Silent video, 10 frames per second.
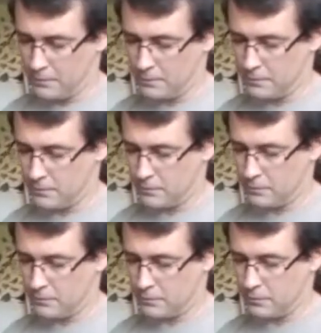
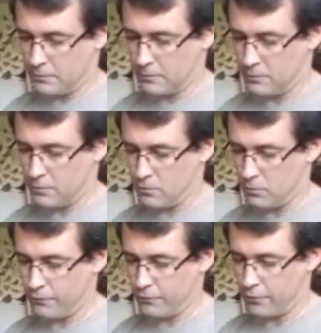
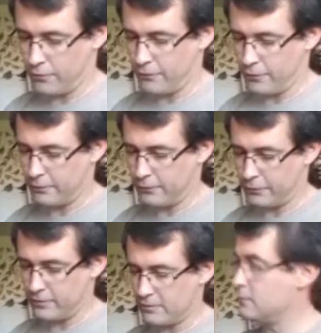So for
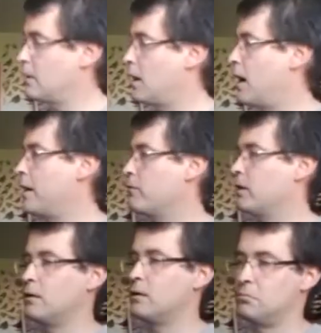this eye
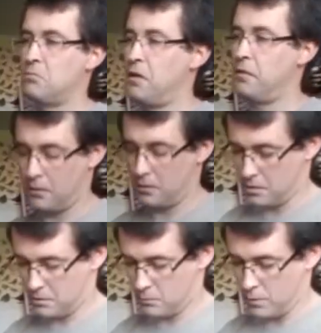ring, I think it
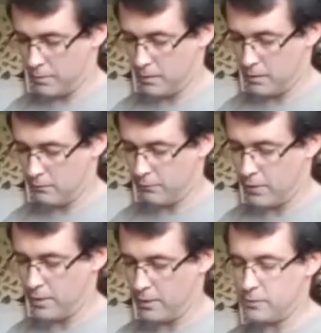will be
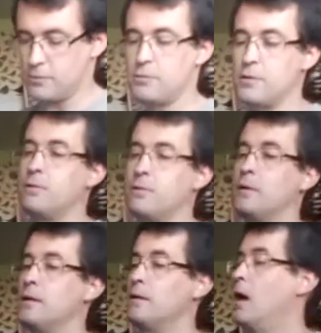fine to do it with
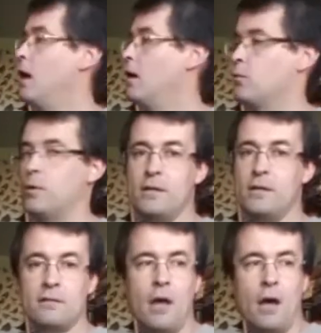
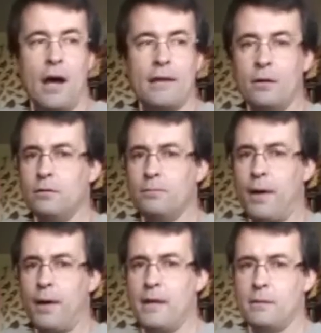this. I don't
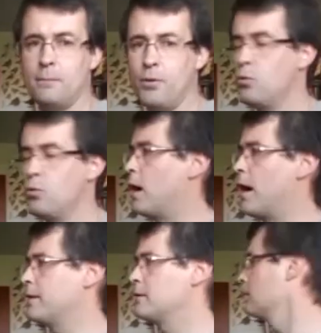paint a pure
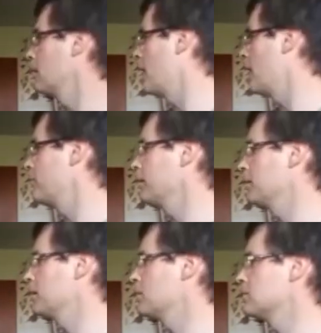white eye ring
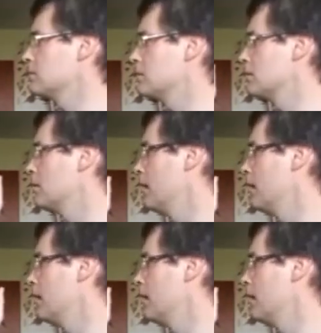because it